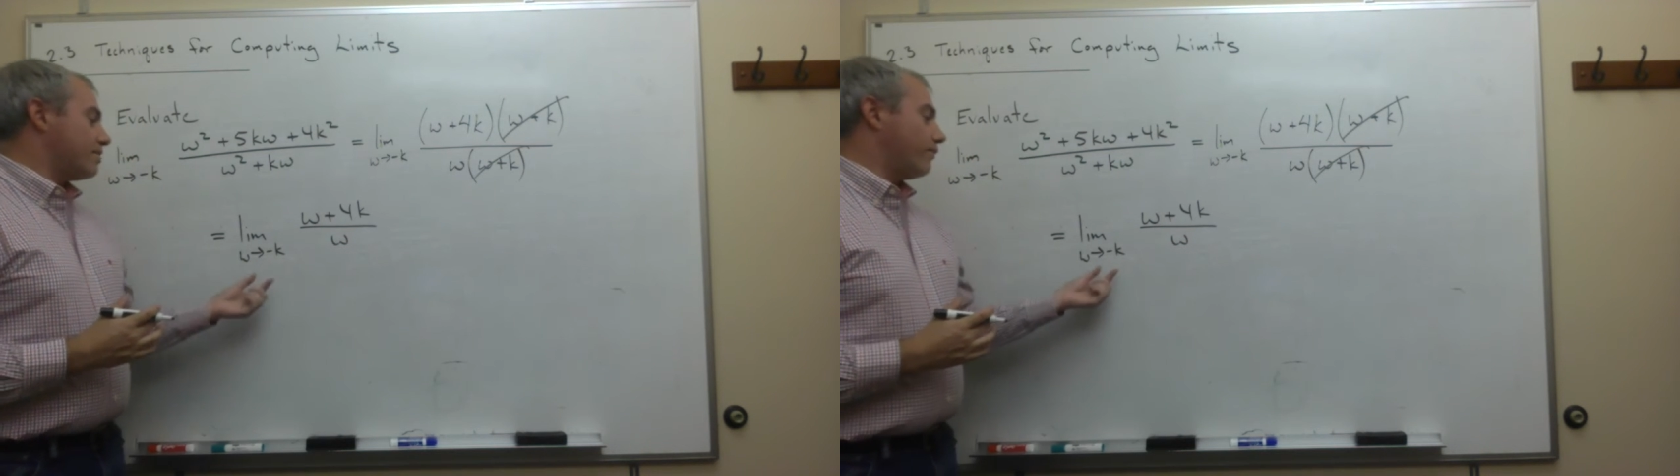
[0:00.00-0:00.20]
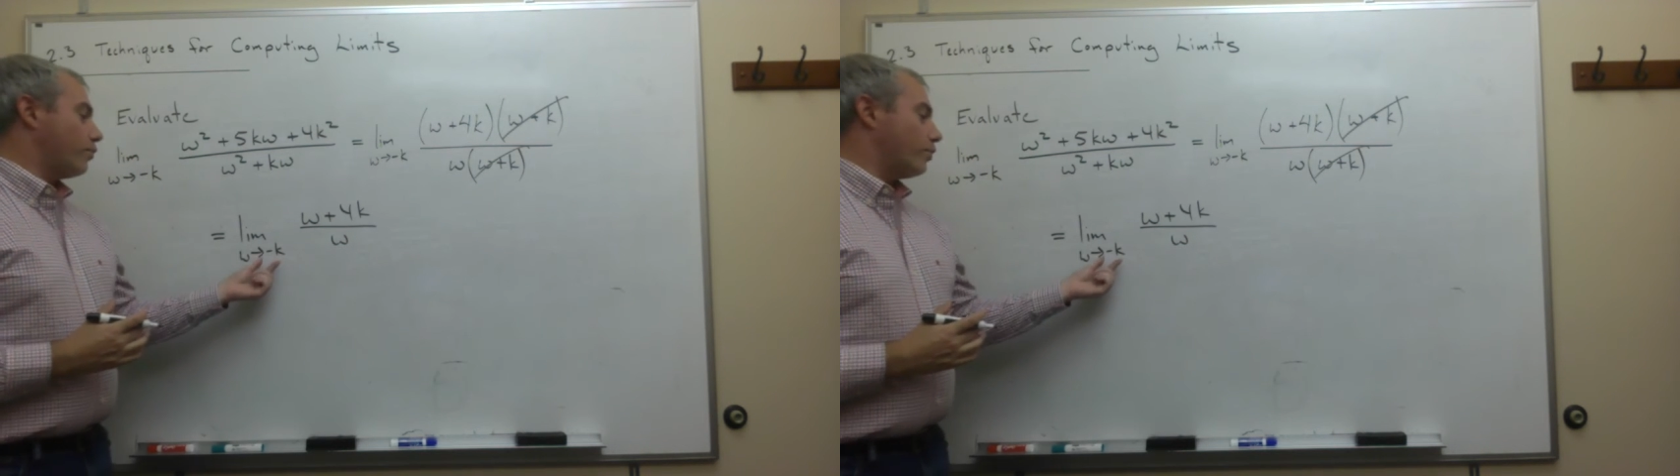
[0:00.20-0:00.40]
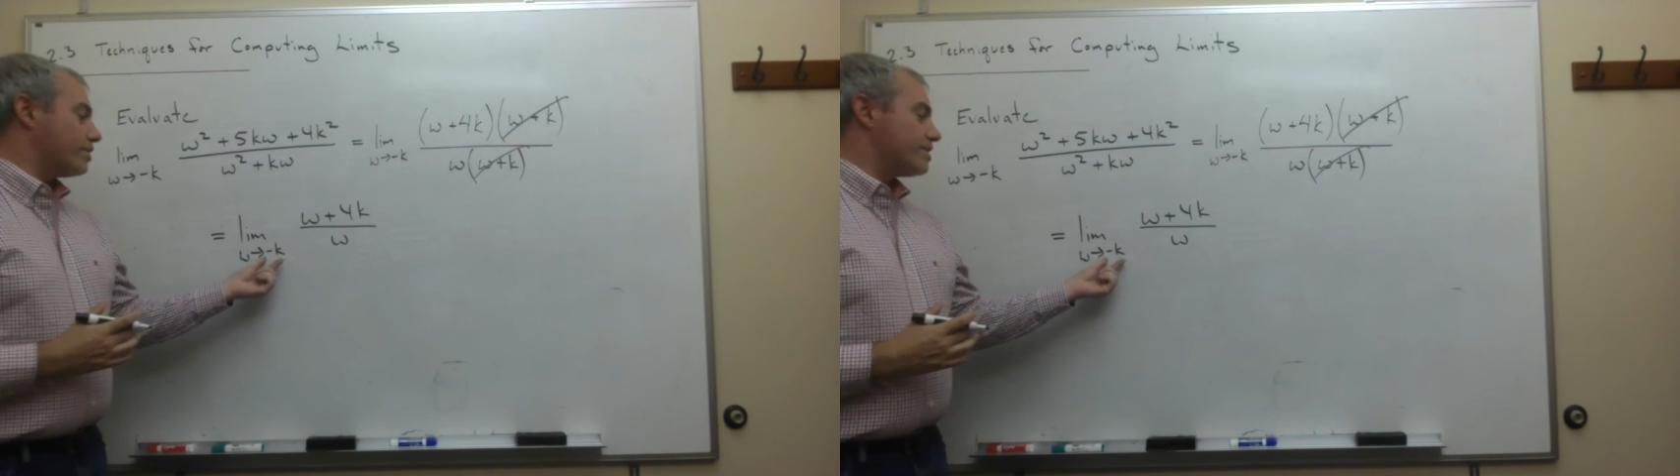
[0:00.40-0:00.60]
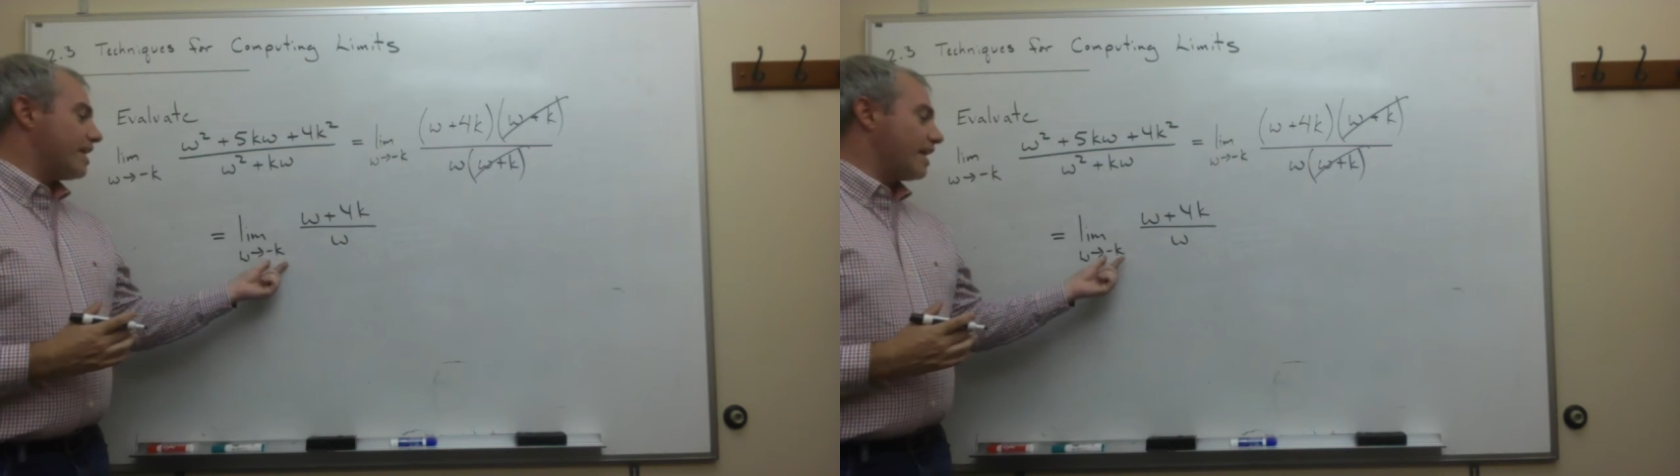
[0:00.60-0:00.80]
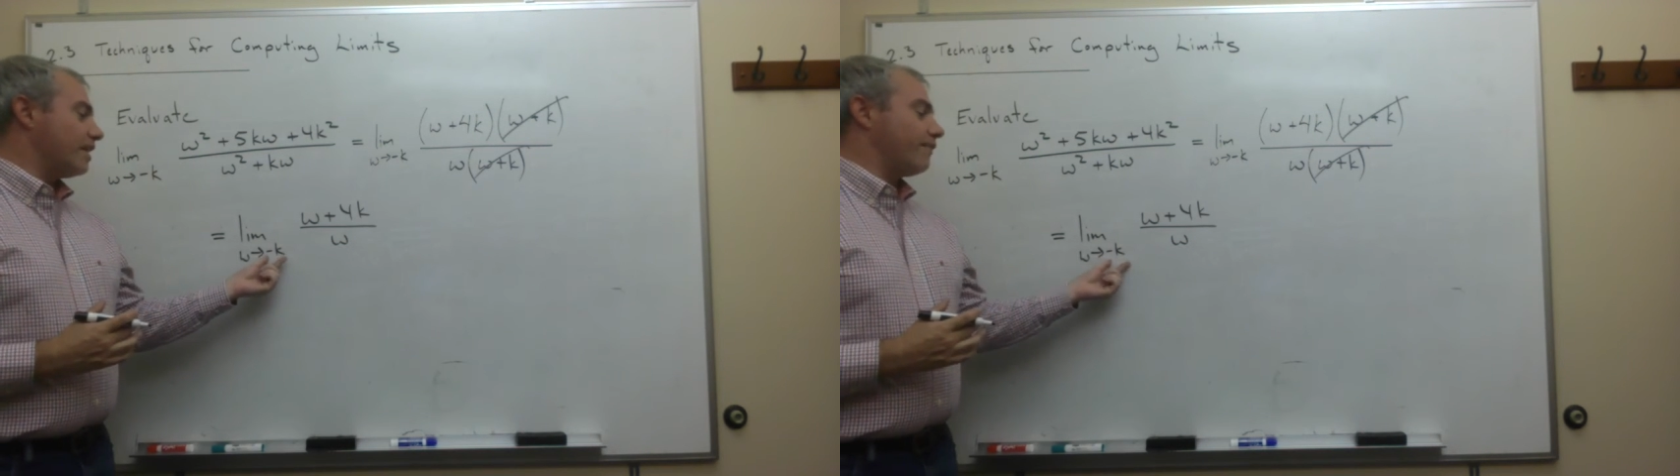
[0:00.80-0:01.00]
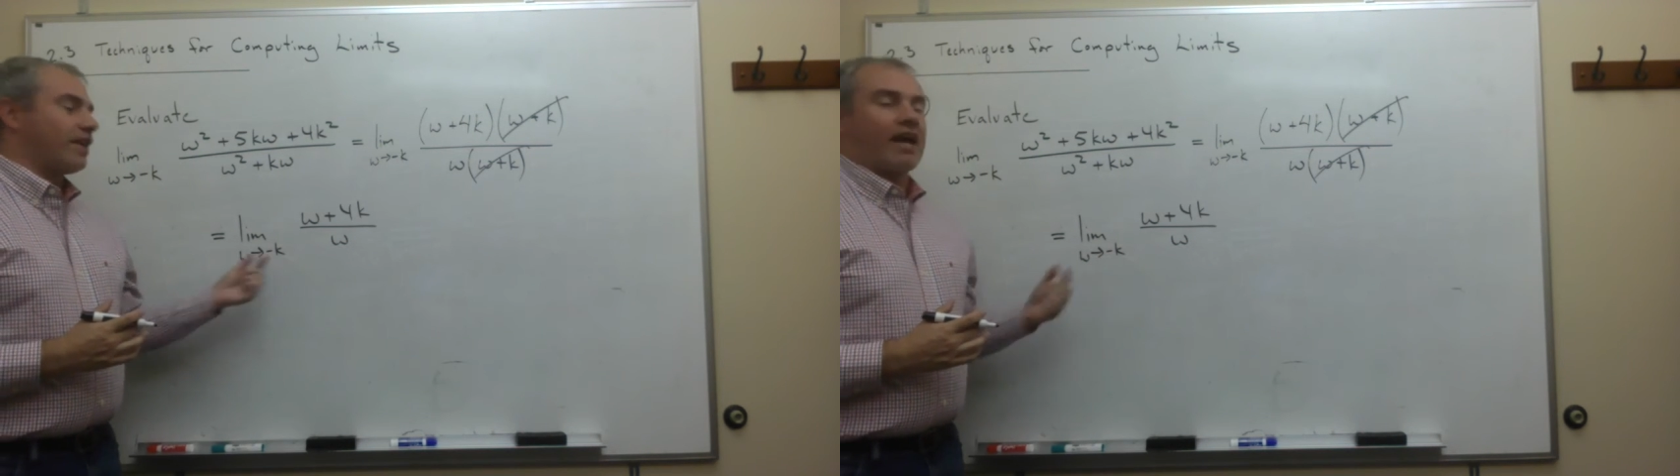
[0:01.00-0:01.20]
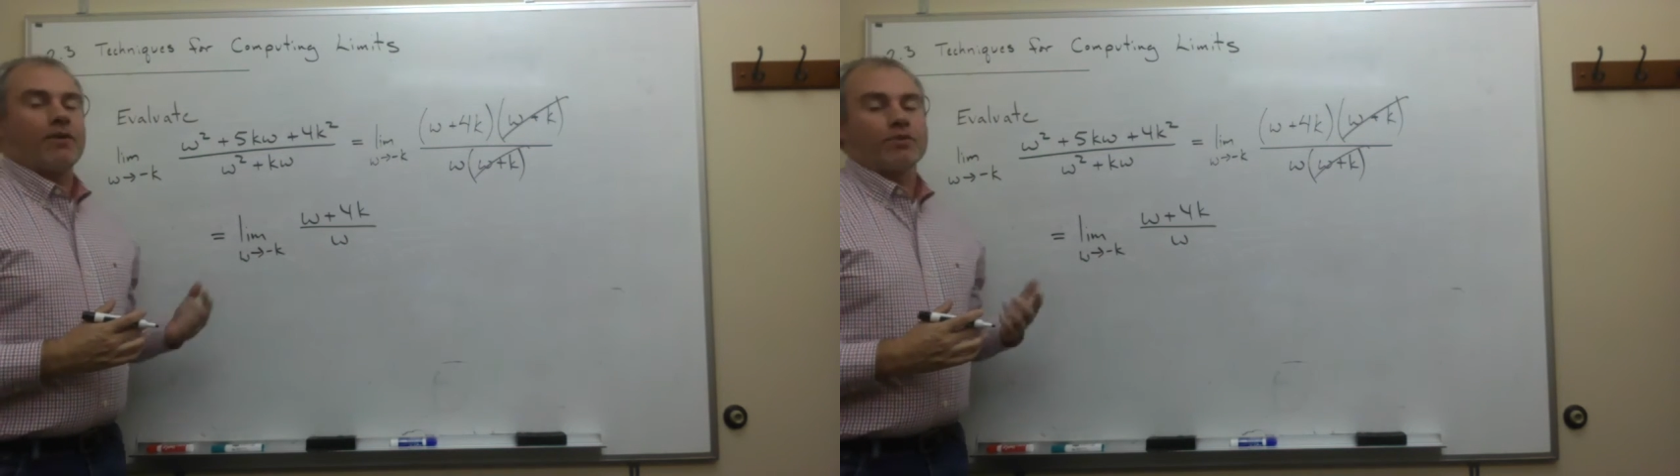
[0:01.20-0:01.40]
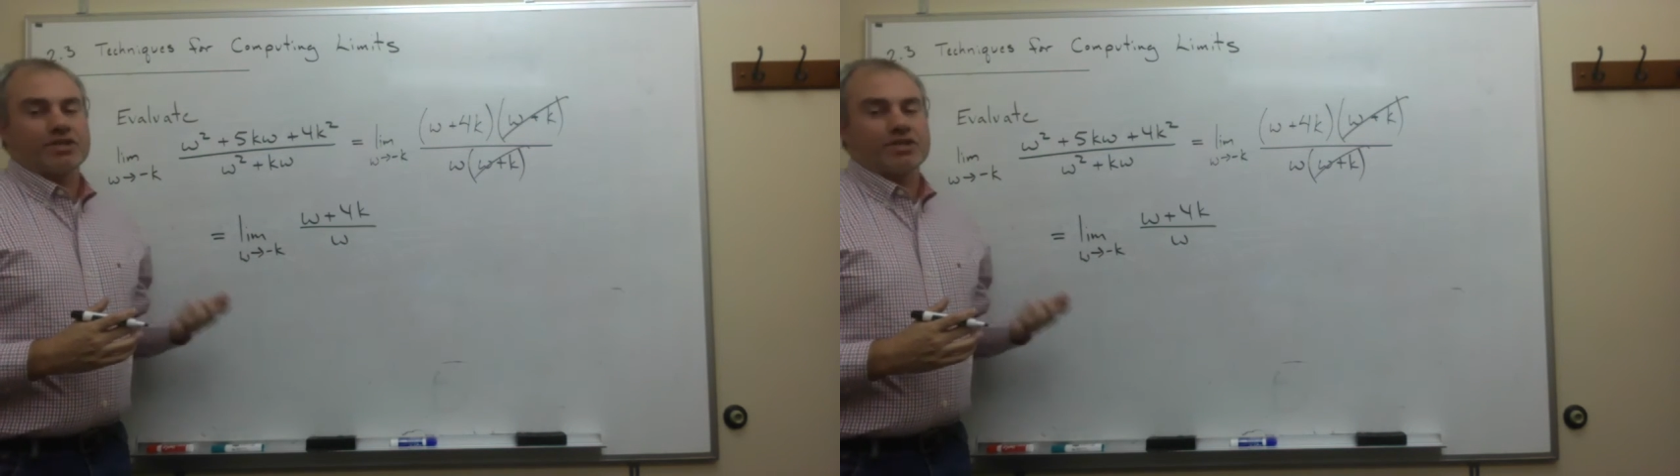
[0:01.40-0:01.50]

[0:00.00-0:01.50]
of course, negative k were